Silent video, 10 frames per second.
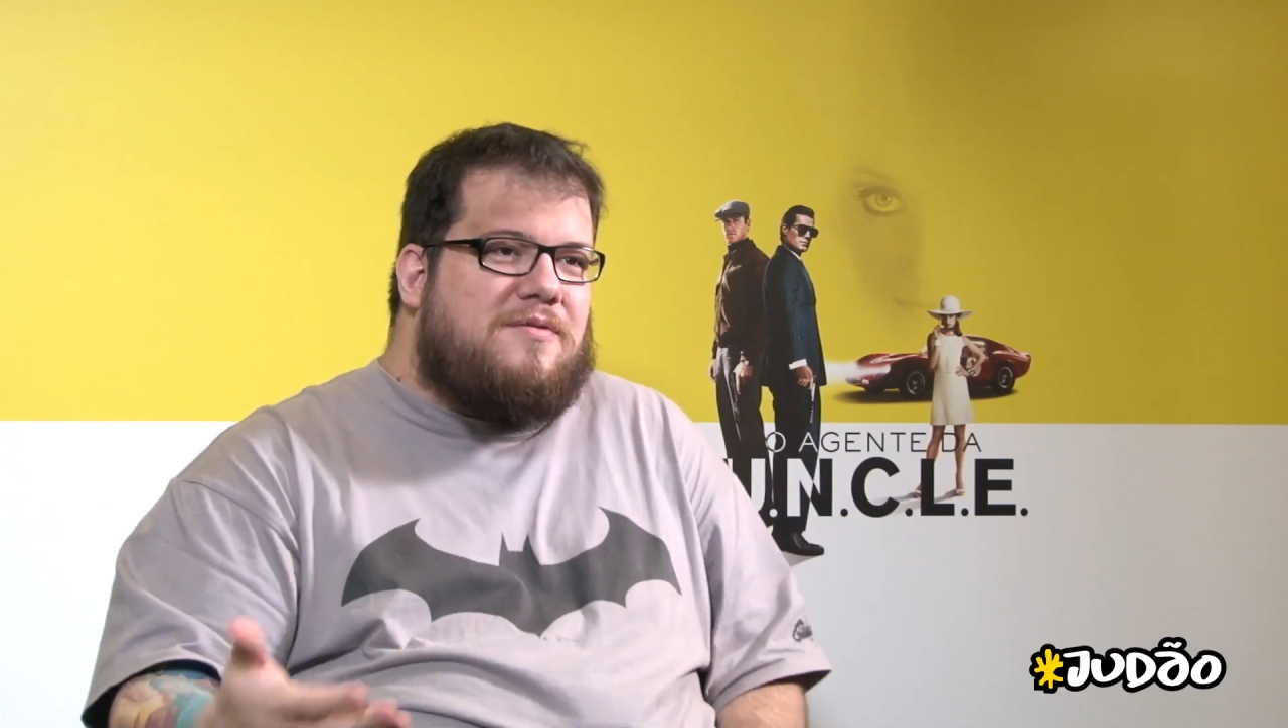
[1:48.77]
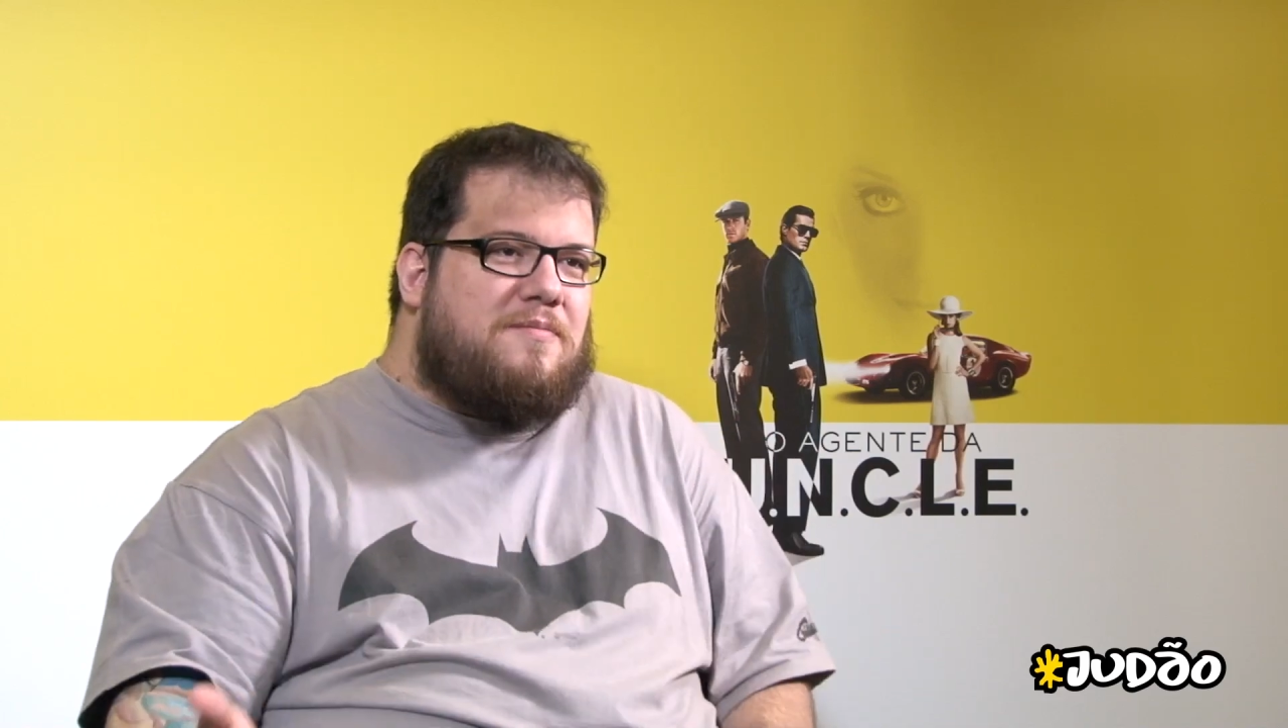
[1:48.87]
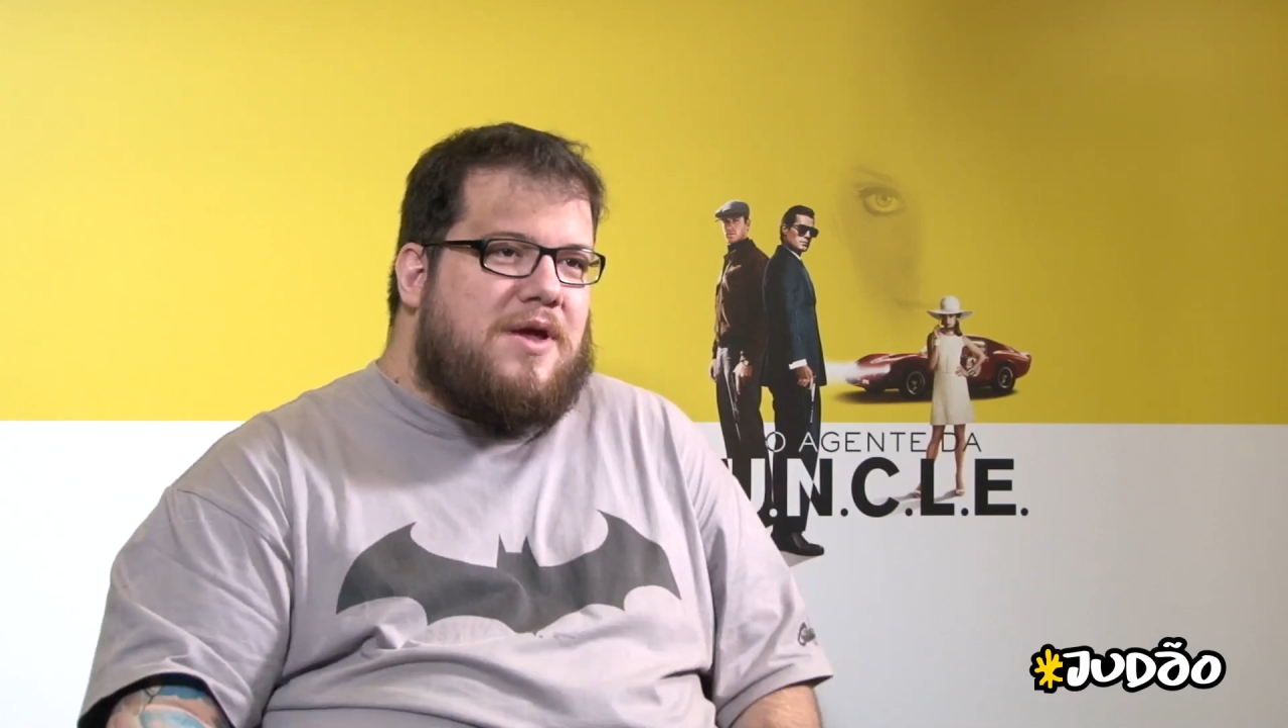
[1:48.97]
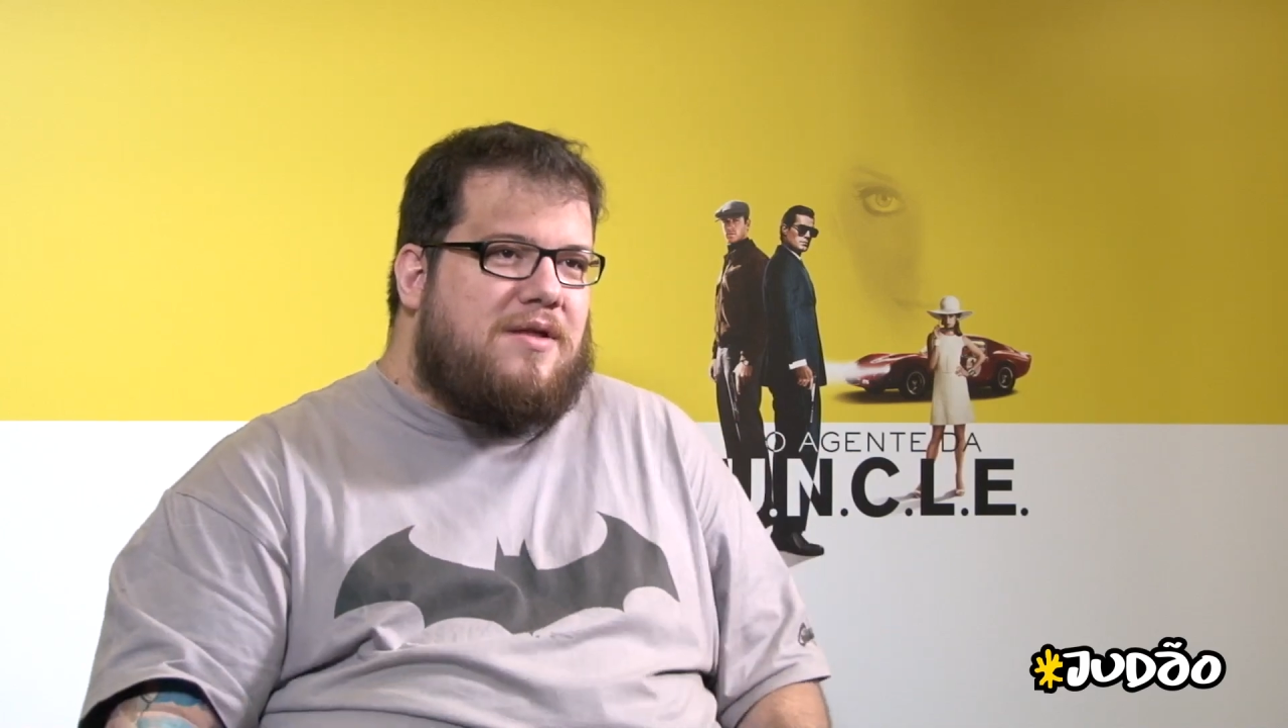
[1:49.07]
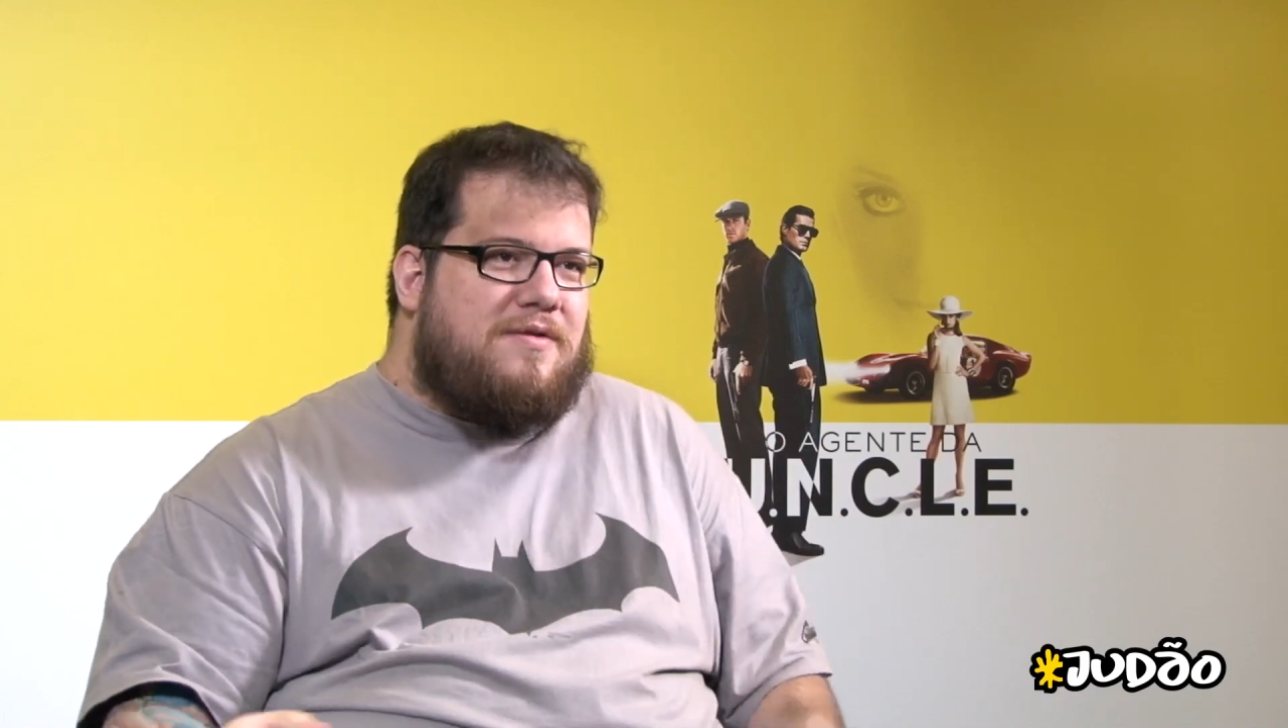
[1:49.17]

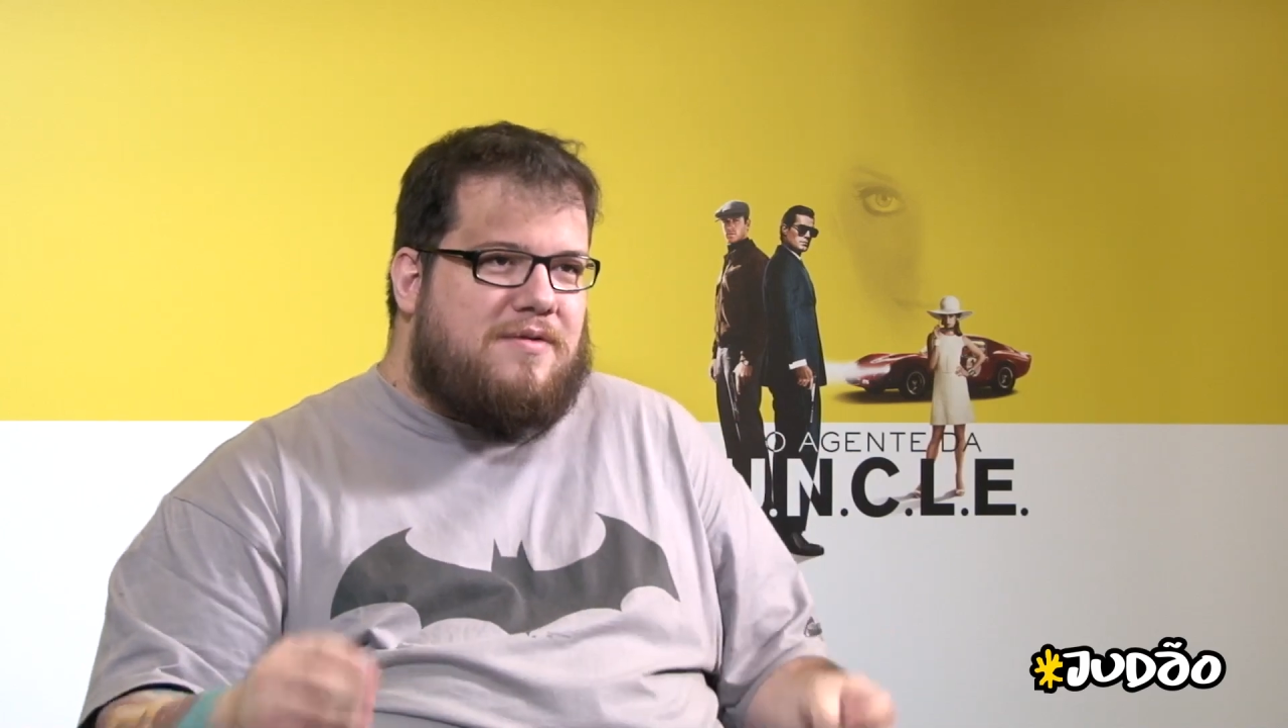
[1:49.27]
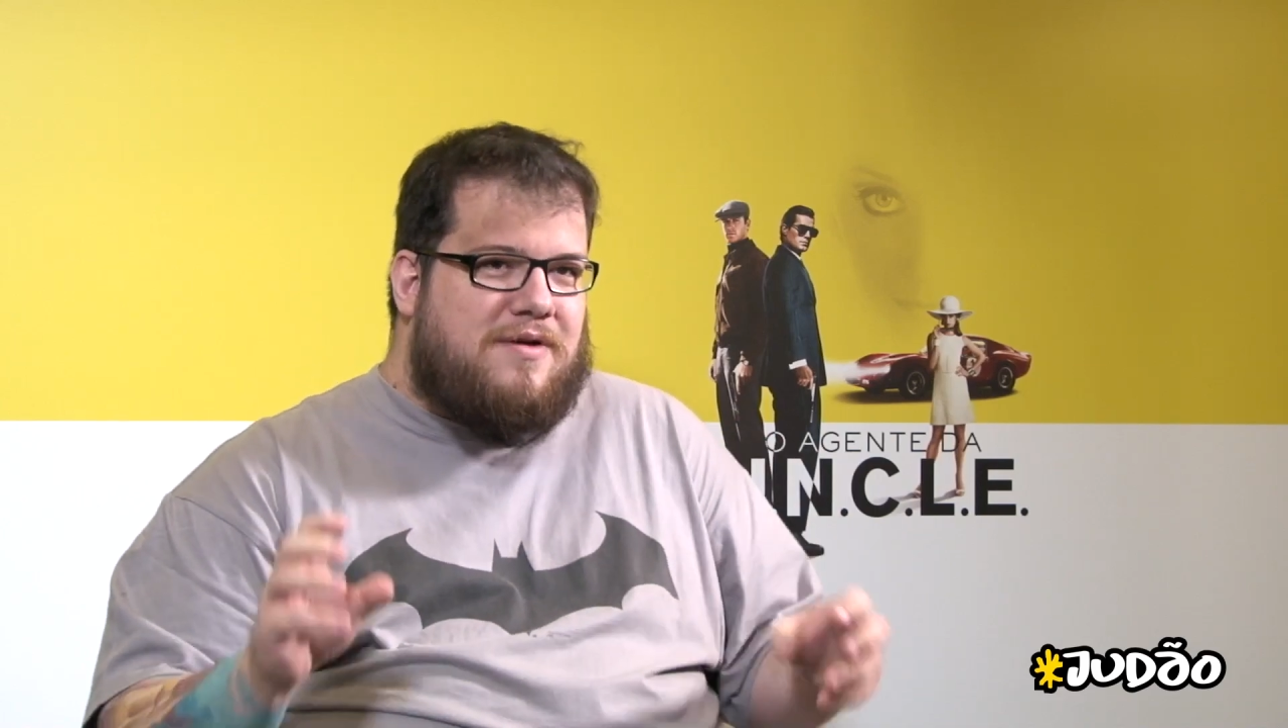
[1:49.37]
speak in